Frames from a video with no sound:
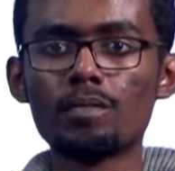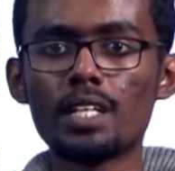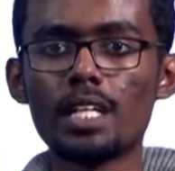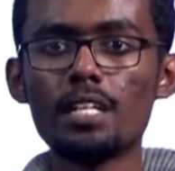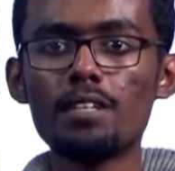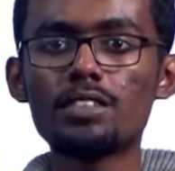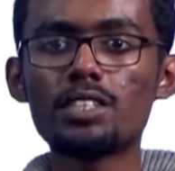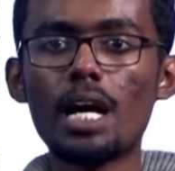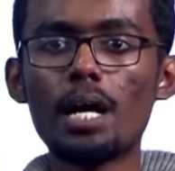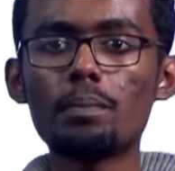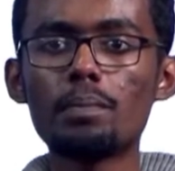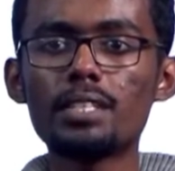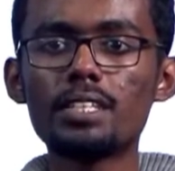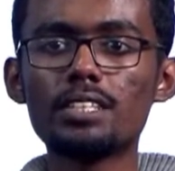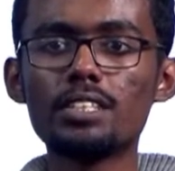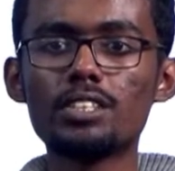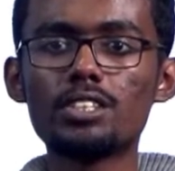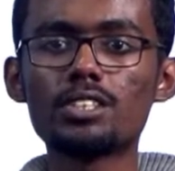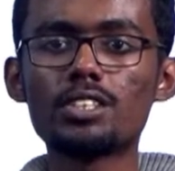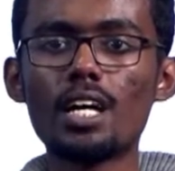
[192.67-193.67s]
If the
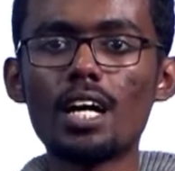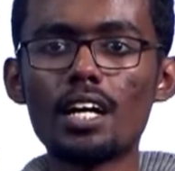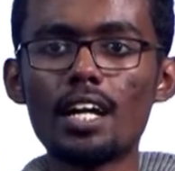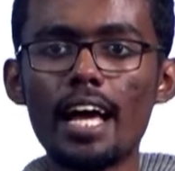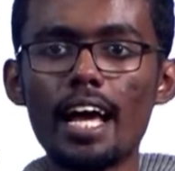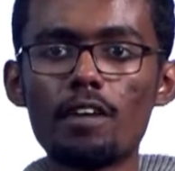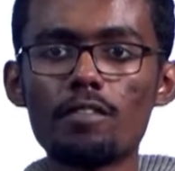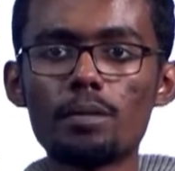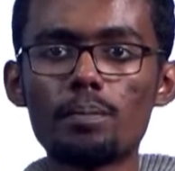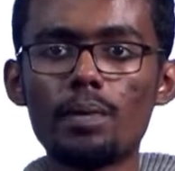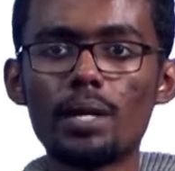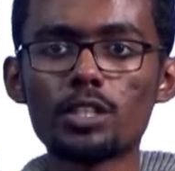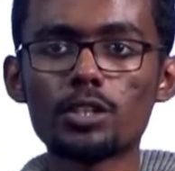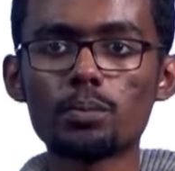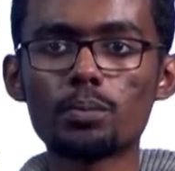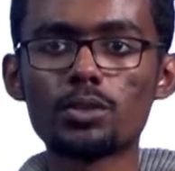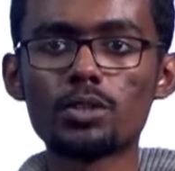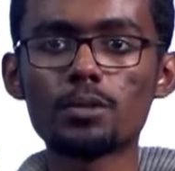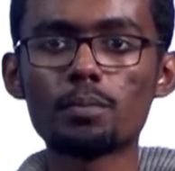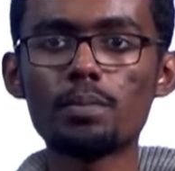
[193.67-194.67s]
applicant does not have a
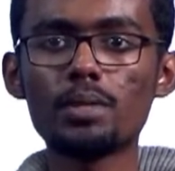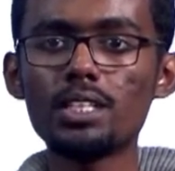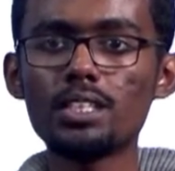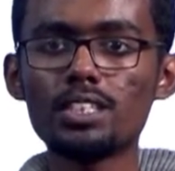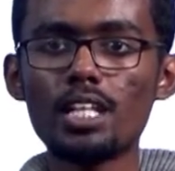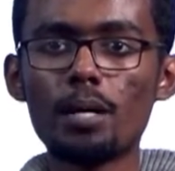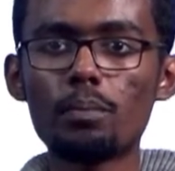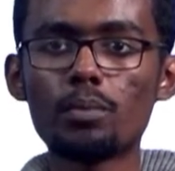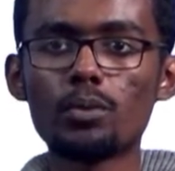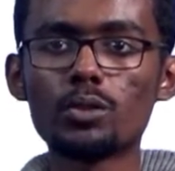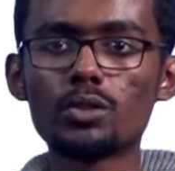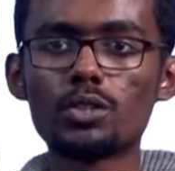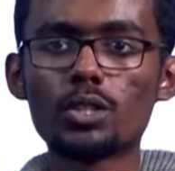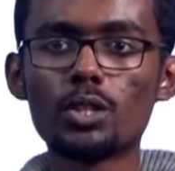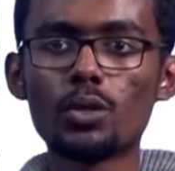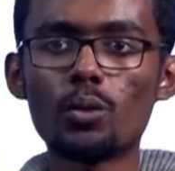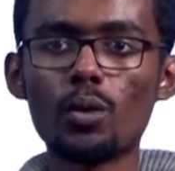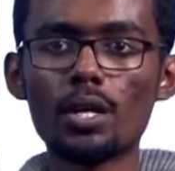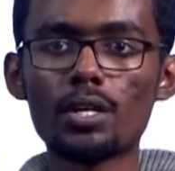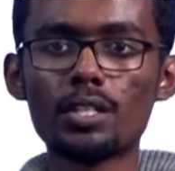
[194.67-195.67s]
passport, please upload the
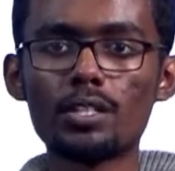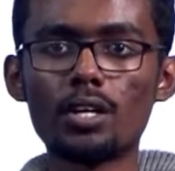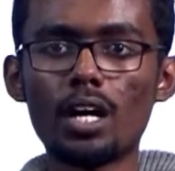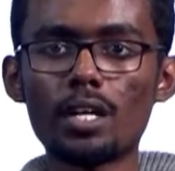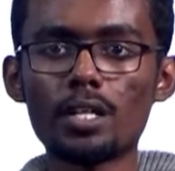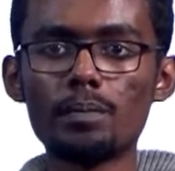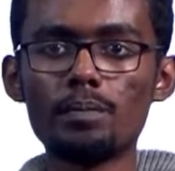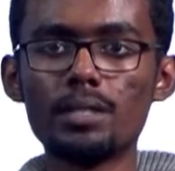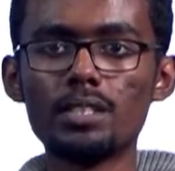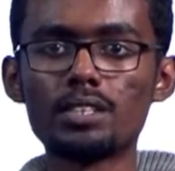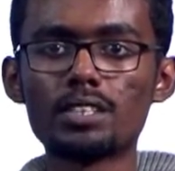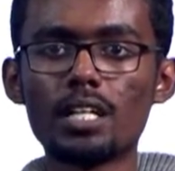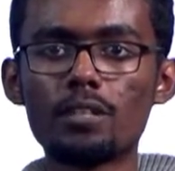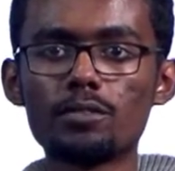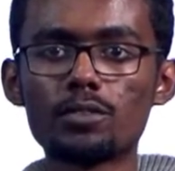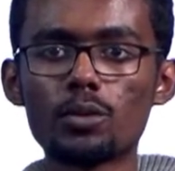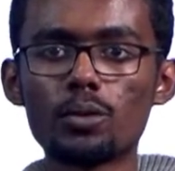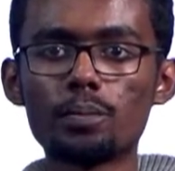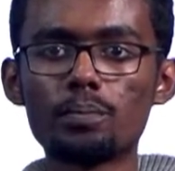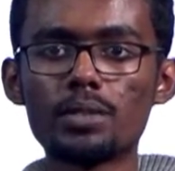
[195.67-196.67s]
required documents
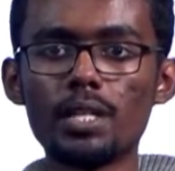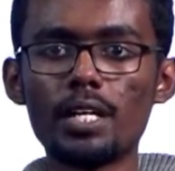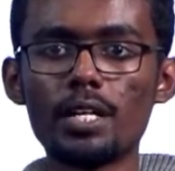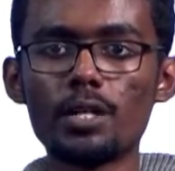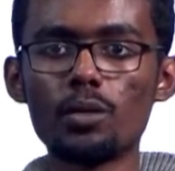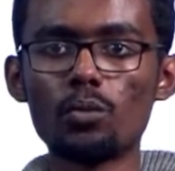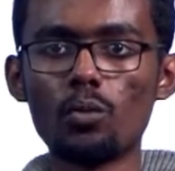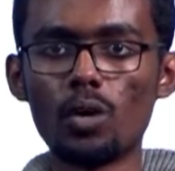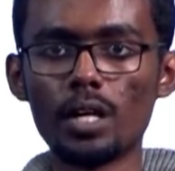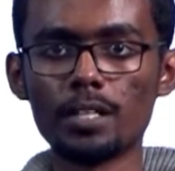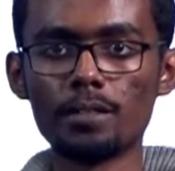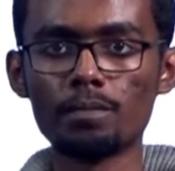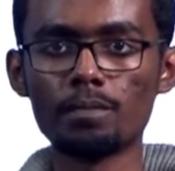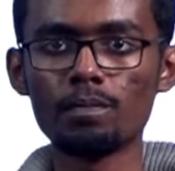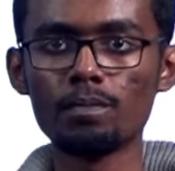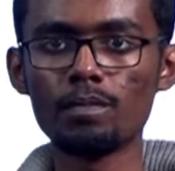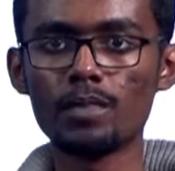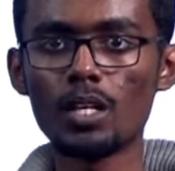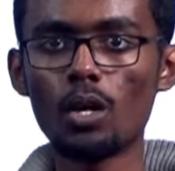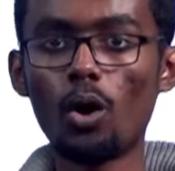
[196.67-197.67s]
after obtaining one.
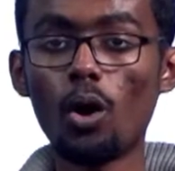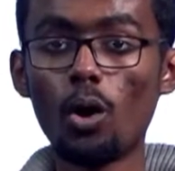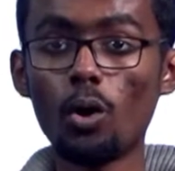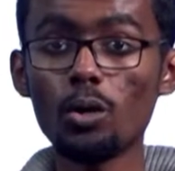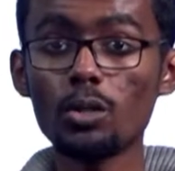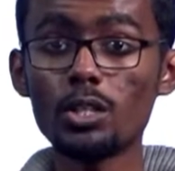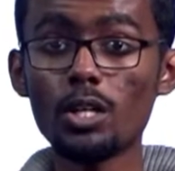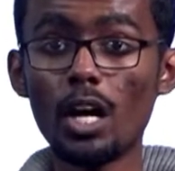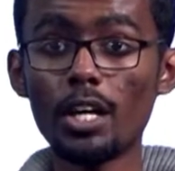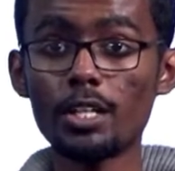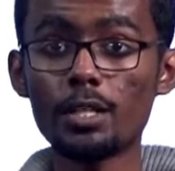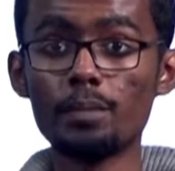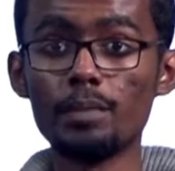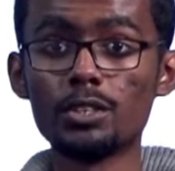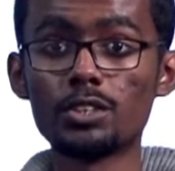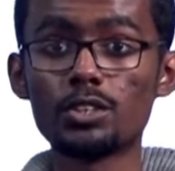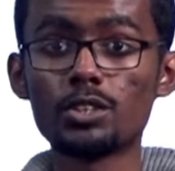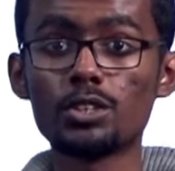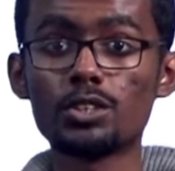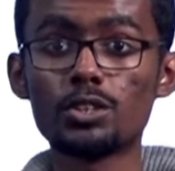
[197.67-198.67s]
All
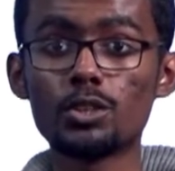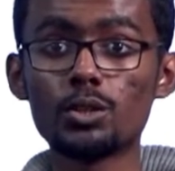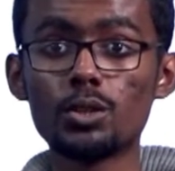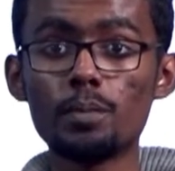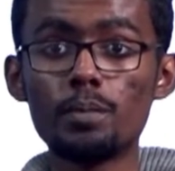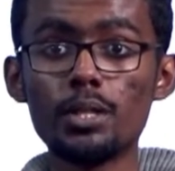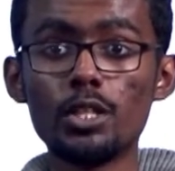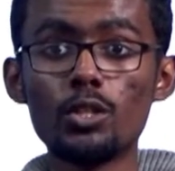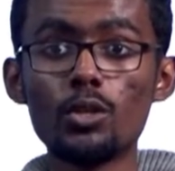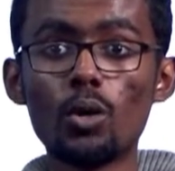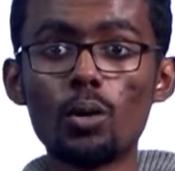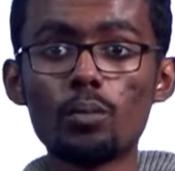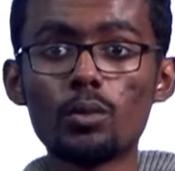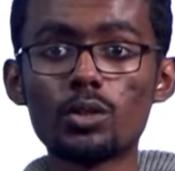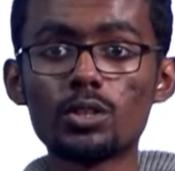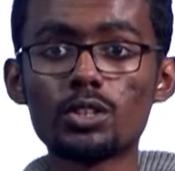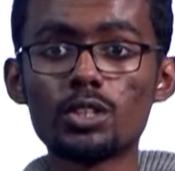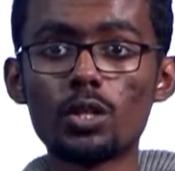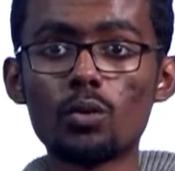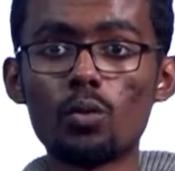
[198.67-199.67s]
documents should be no
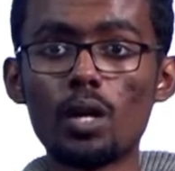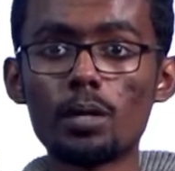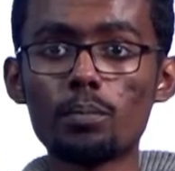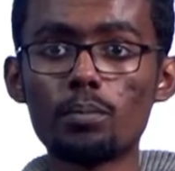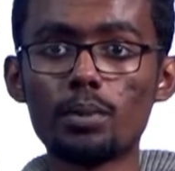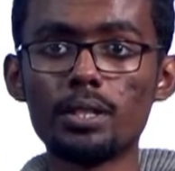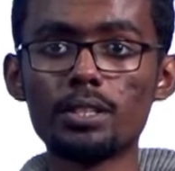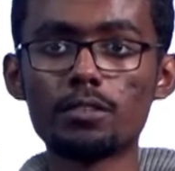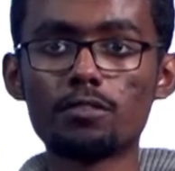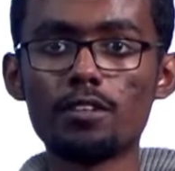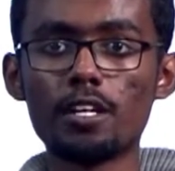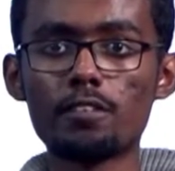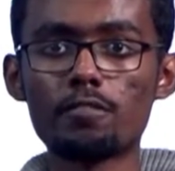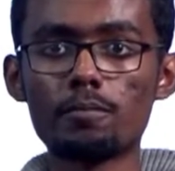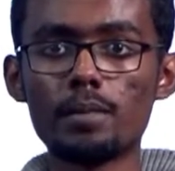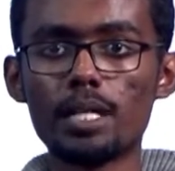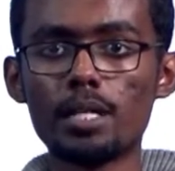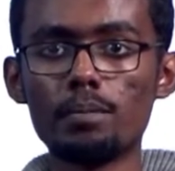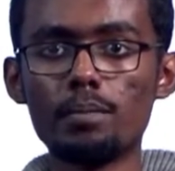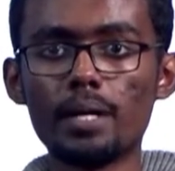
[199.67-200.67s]
more than 1.5
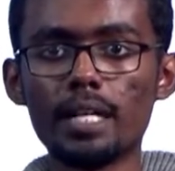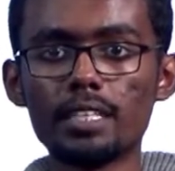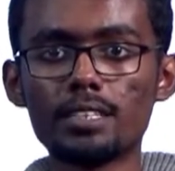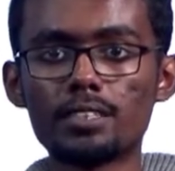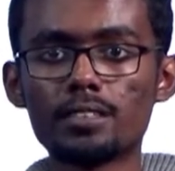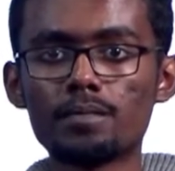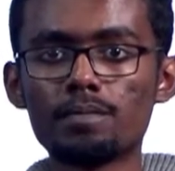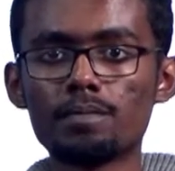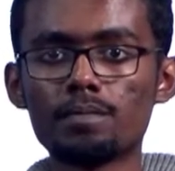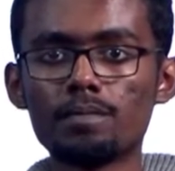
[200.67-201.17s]
megabytes.